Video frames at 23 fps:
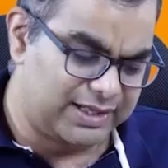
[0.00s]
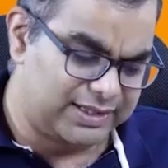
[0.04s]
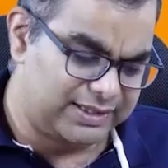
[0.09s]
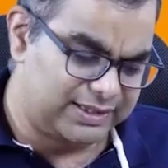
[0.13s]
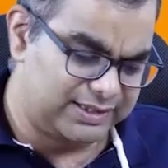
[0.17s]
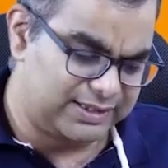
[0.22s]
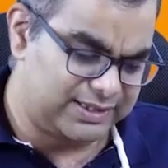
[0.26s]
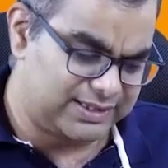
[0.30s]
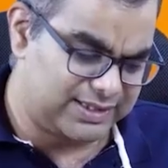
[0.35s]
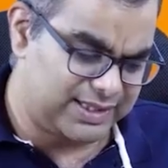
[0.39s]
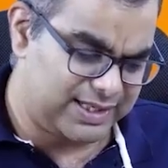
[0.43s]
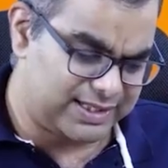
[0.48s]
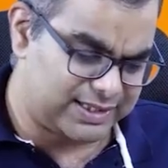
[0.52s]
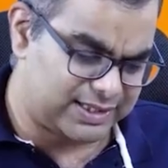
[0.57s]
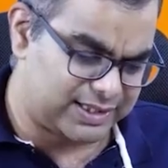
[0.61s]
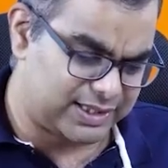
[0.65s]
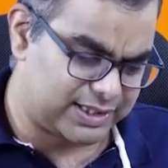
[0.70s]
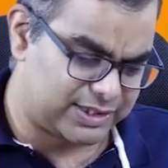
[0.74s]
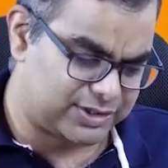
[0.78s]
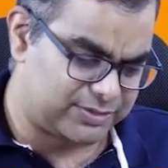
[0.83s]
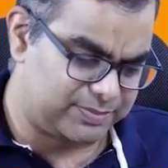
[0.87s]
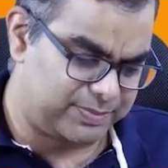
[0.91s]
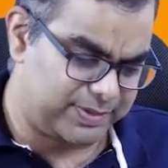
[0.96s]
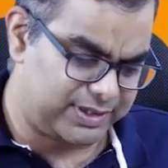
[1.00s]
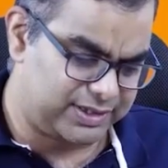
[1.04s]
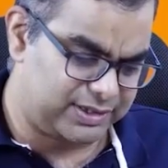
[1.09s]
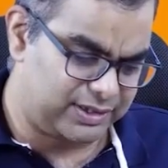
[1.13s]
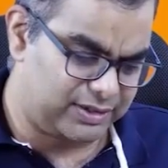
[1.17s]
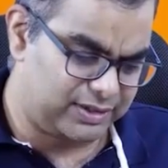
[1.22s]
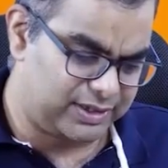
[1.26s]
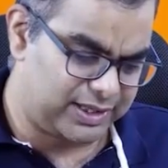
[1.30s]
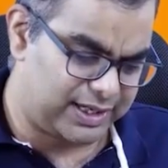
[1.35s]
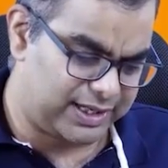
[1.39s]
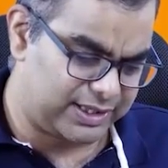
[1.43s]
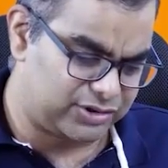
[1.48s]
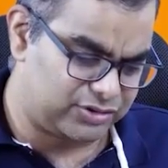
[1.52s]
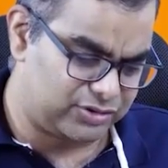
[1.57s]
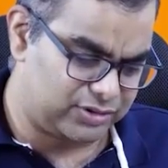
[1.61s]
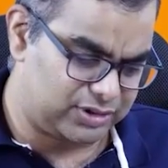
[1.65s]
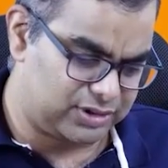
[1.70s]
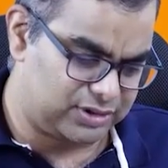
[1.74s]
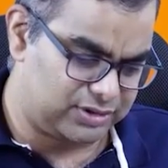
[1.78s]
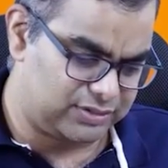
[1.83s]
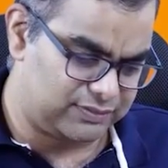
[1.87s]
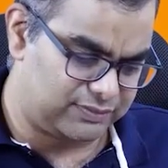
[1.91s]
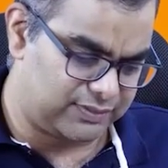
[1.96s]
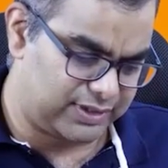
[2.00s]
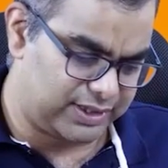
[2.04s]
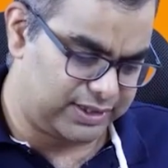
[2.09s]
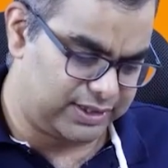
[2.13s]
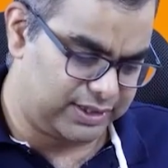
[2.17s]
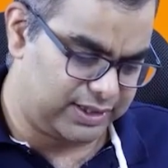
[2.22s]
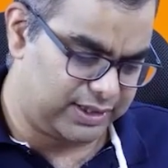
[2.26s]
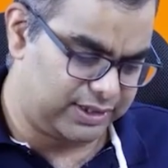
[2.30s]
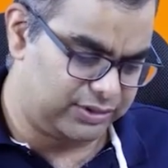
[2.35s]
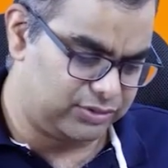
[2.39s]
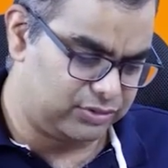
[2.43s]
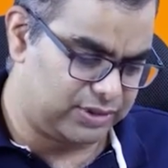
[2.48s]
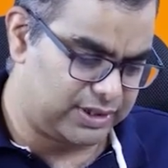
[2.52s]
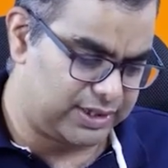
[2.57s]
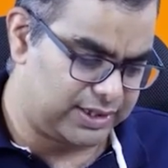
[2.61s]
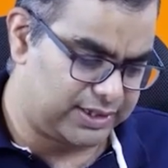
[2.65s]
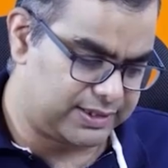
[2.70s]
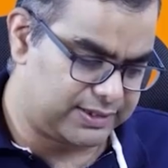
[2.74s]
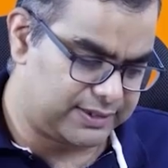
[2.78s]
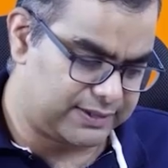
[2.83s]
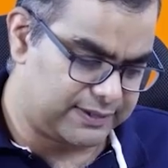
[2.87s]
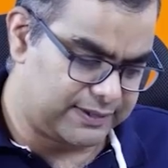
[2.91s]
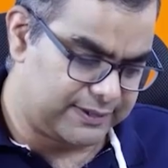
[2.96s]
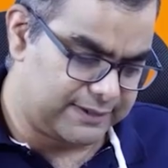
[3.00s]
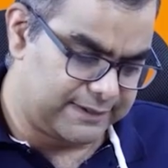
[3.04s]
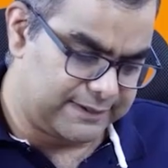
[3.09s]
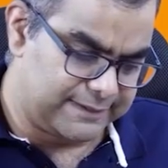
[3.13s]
Did they say expected or actual? Why did I do that?